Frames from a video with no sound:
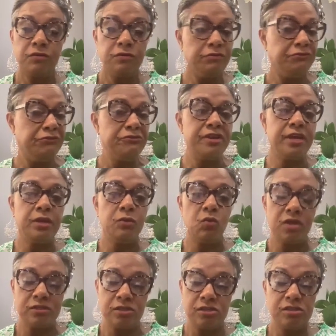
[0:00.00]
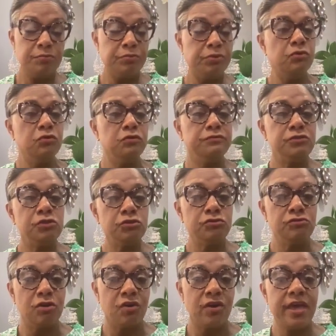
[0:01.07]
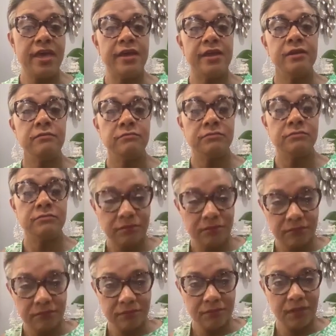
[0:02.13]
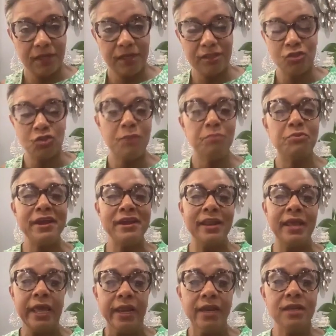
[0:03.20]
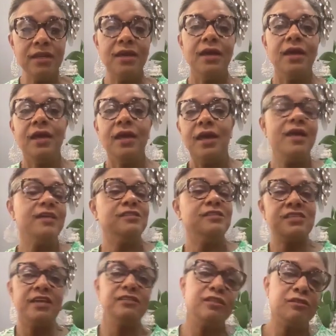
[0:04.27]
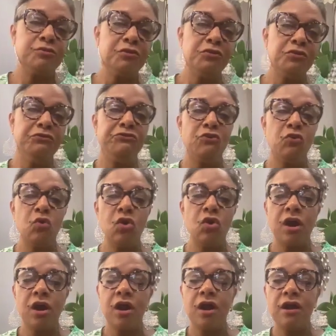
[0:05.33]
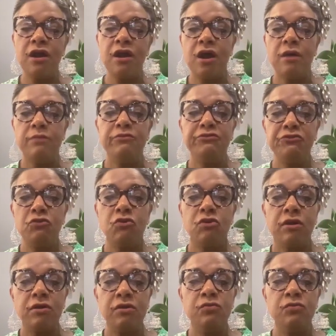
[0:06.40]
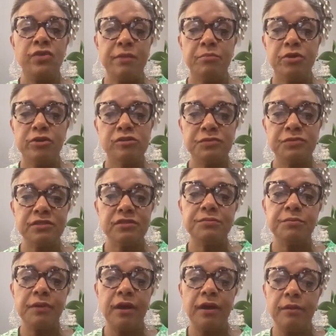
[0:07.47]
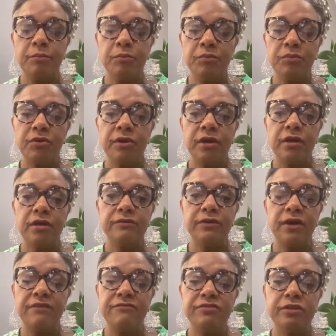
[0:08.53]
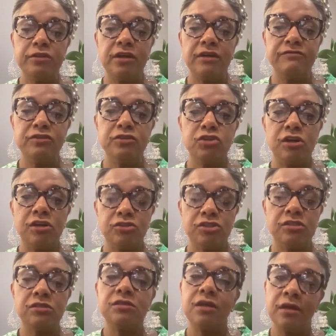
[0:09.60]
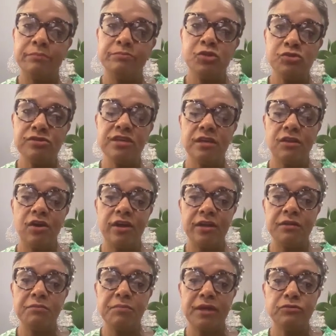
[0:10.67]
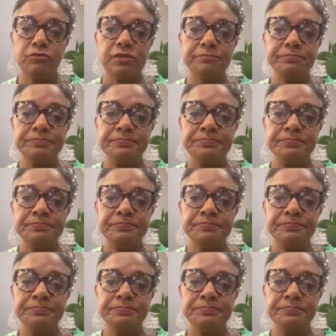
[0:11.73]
free, once it's approved, to go ahead, jump right in and send it through for reimbursement of the charges up to the allotted amount.